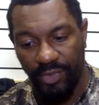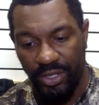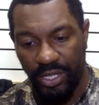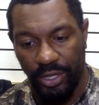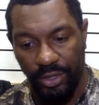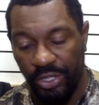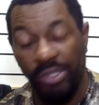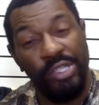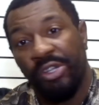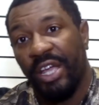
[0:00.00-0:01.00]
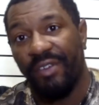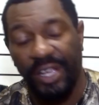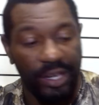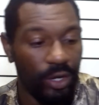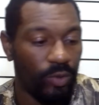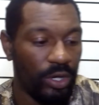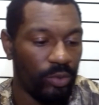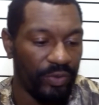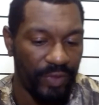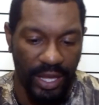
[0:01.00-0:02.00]
So you never can go
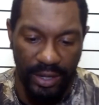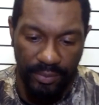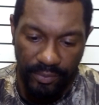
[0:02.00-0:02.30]
wrong with that.